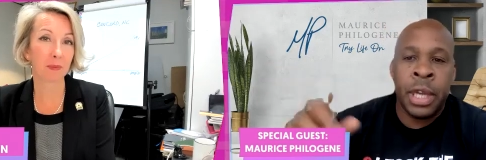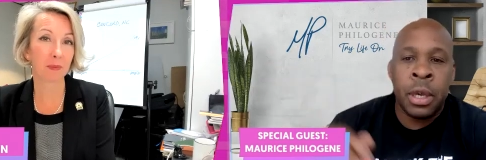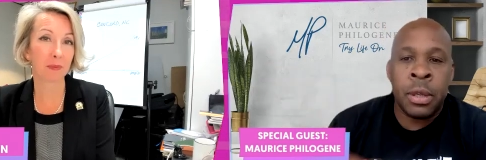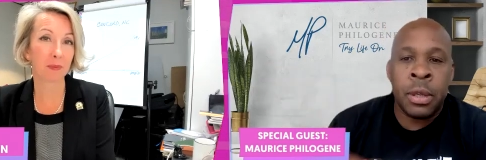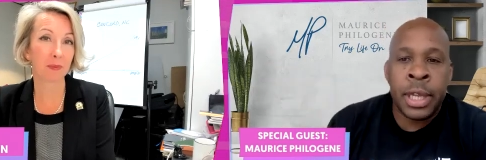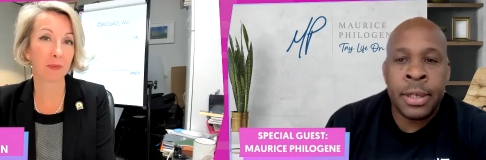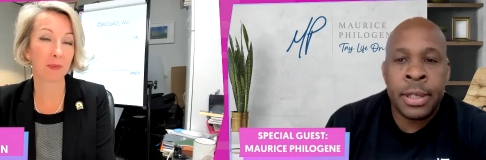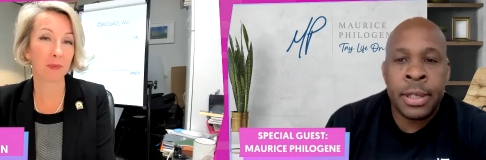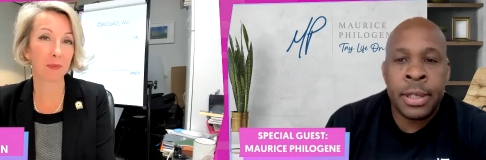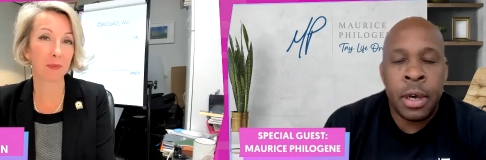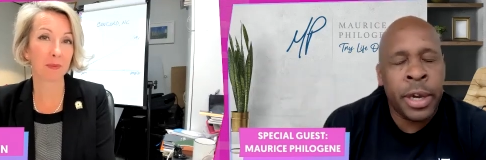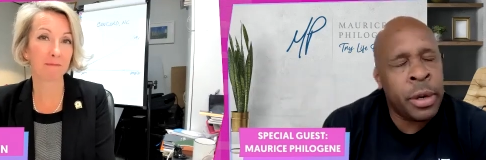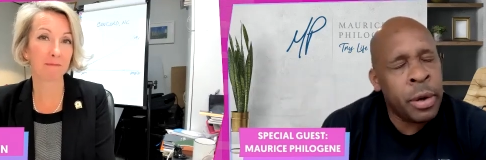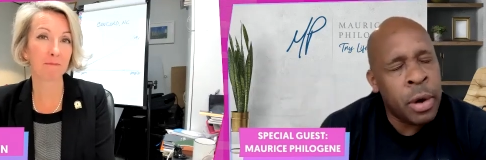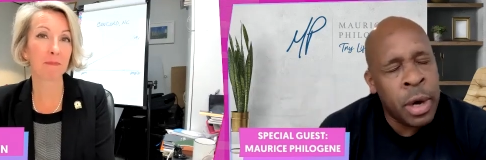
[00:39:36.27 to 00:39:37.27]
Speaker 1: on LinkedIn,
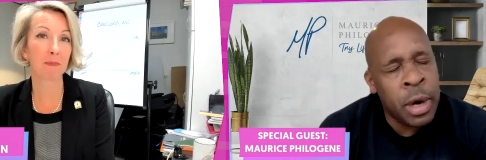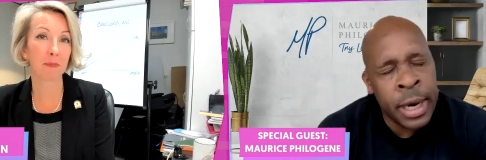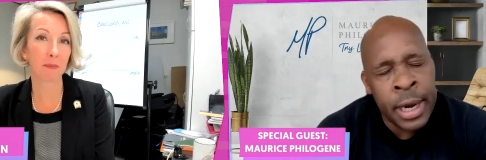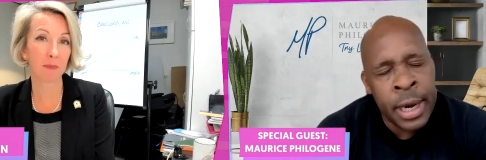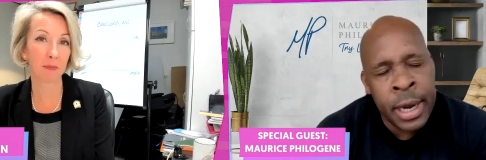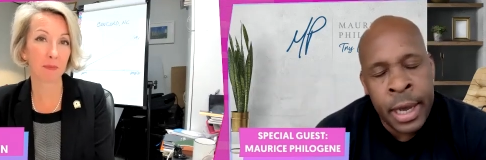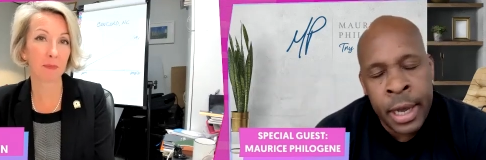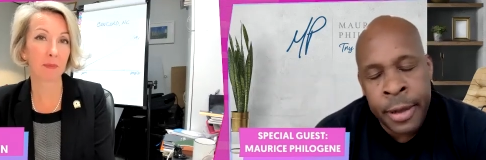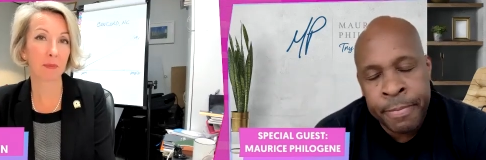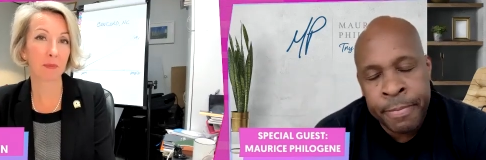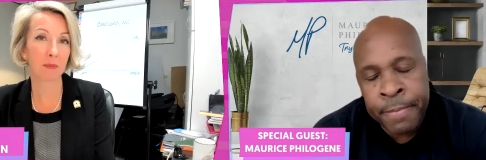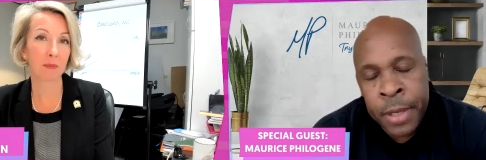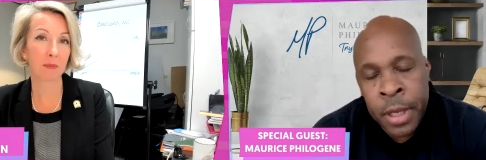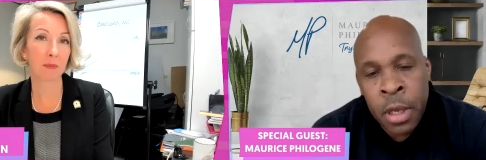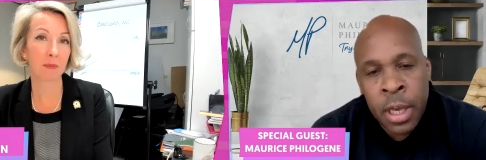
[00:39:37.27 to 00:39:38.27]
on
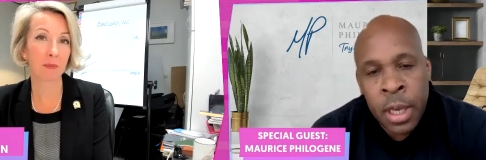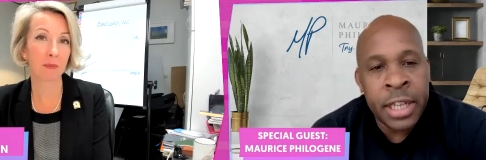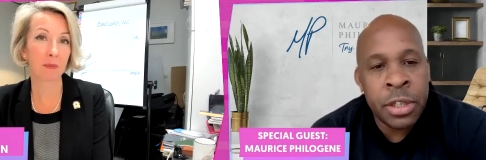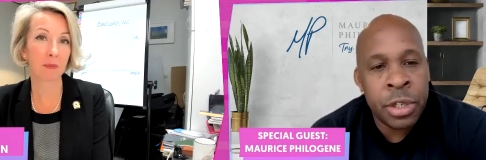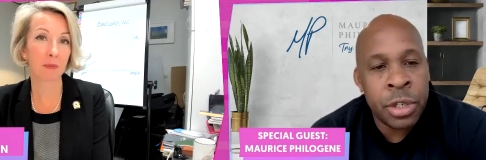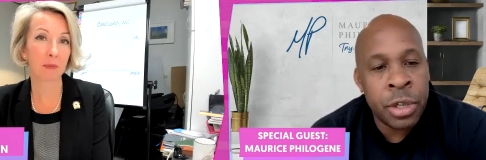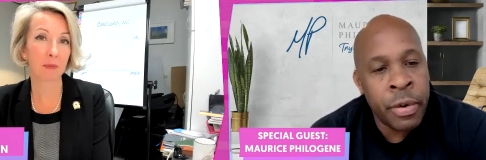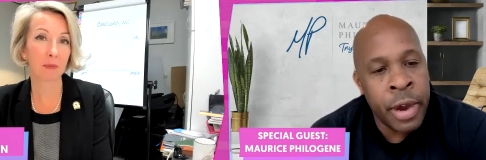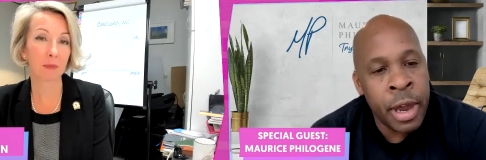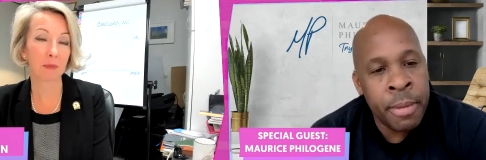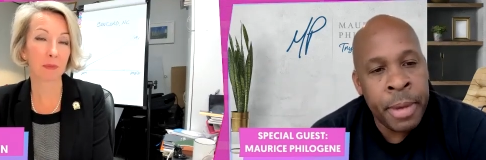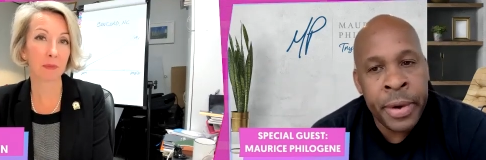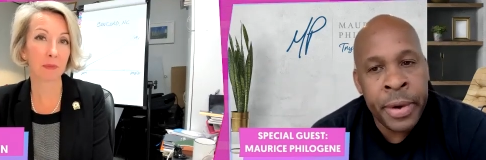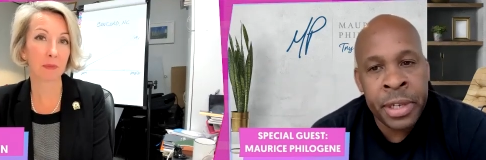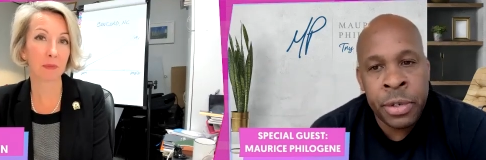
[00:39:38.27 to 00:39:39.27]
Instagram,
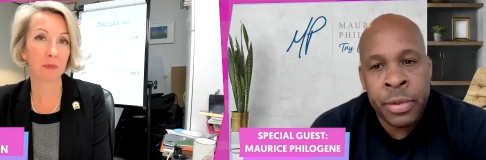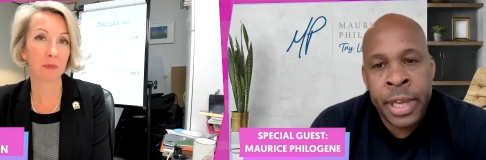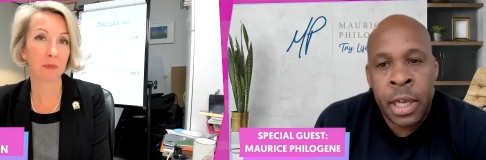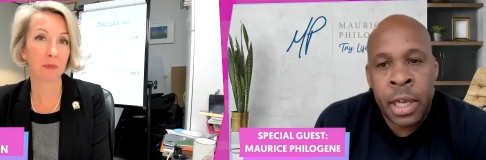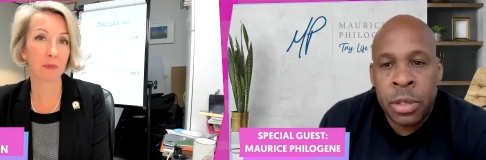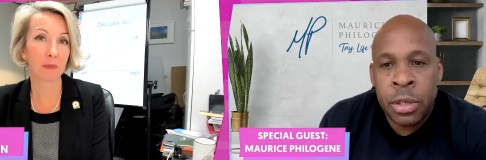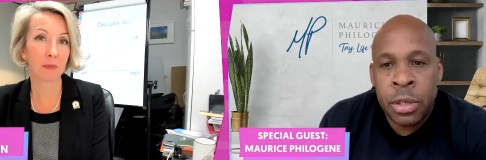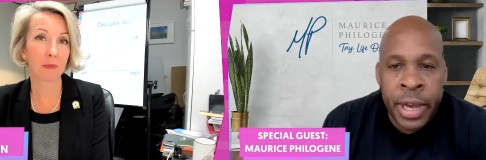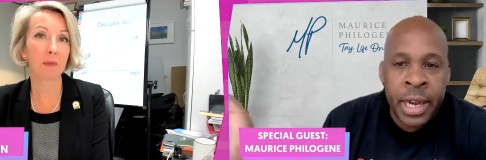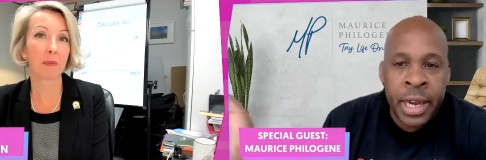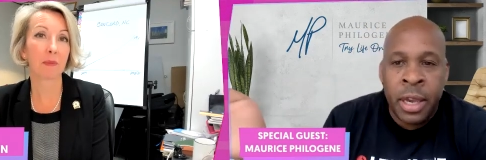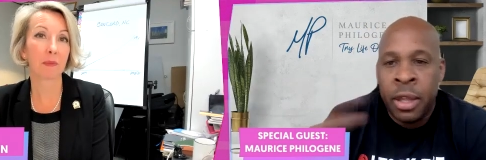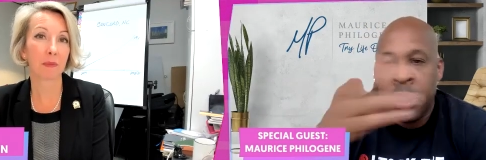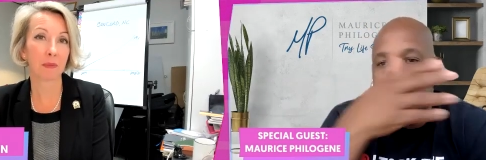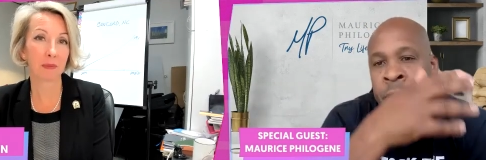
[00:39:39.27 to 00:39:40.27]
how I do that. So
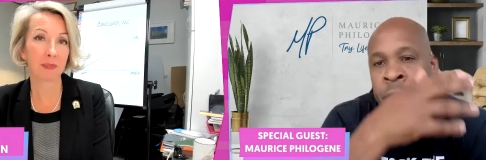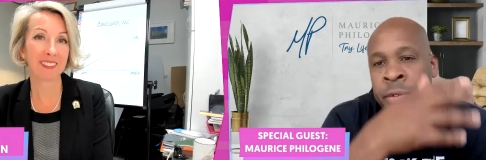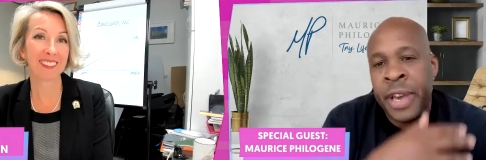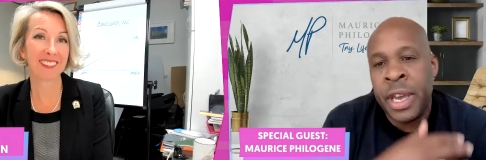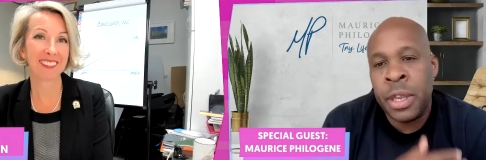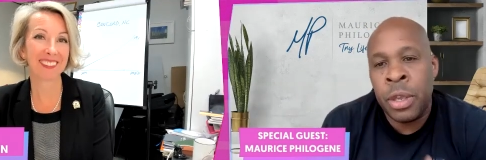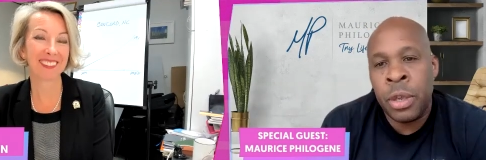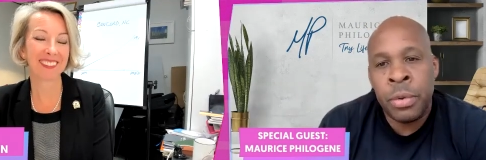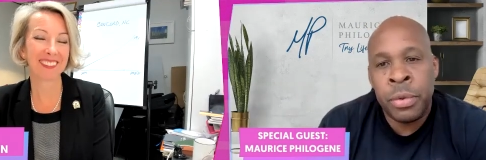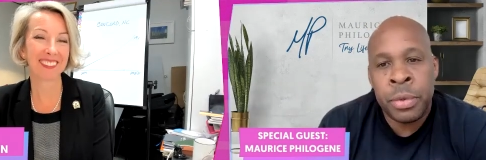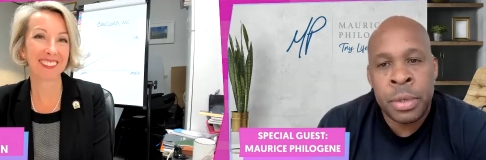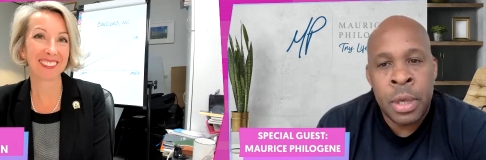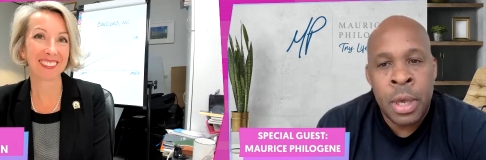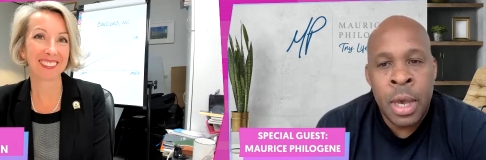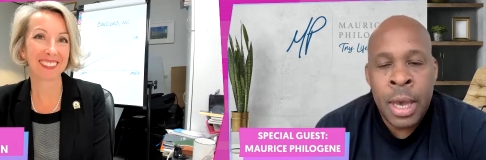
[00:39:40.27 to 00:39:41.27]
any of those
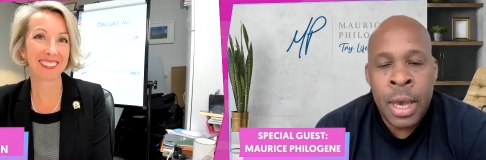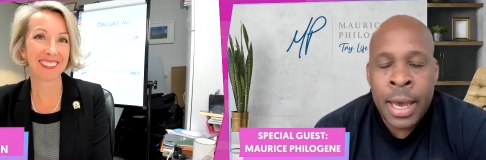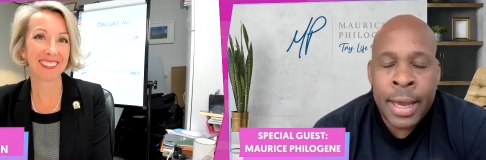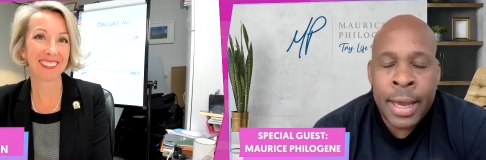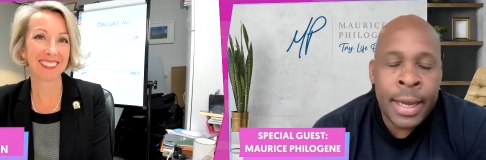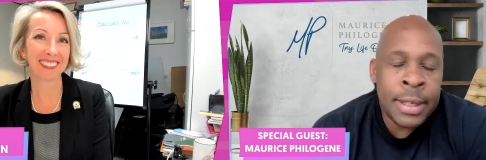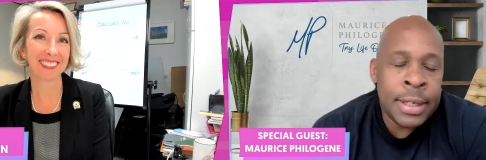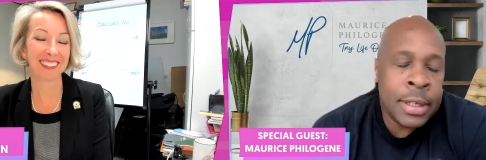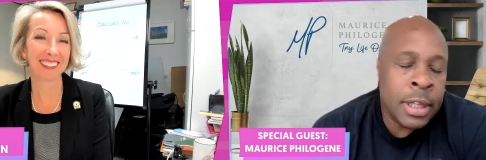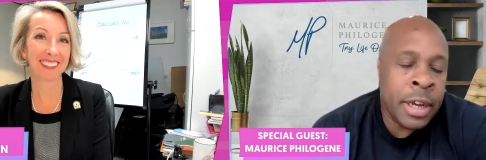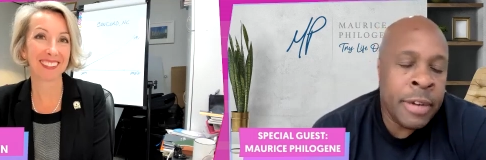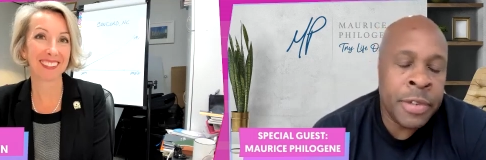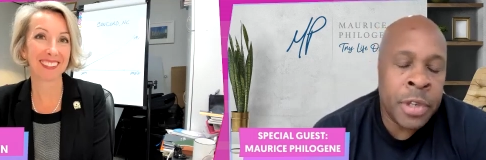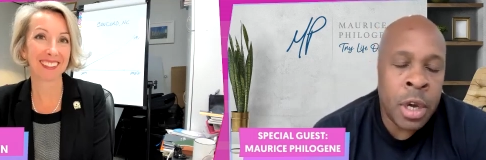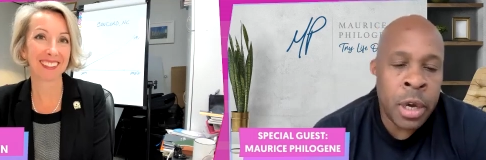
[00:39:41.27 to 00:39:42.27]
venues. And I just
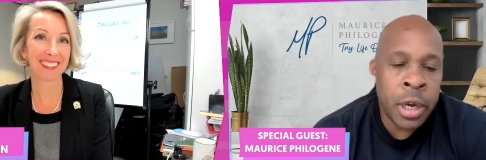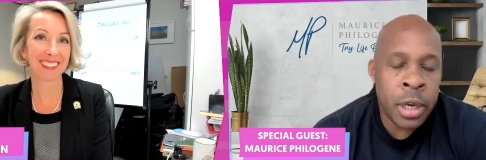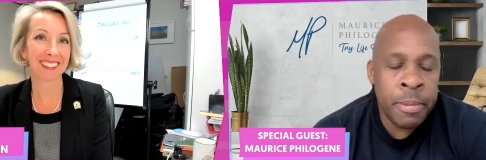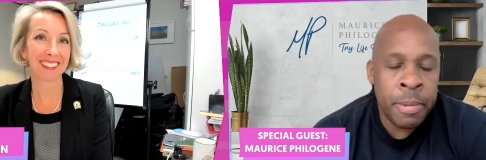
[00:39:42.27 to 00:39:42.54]
love talking to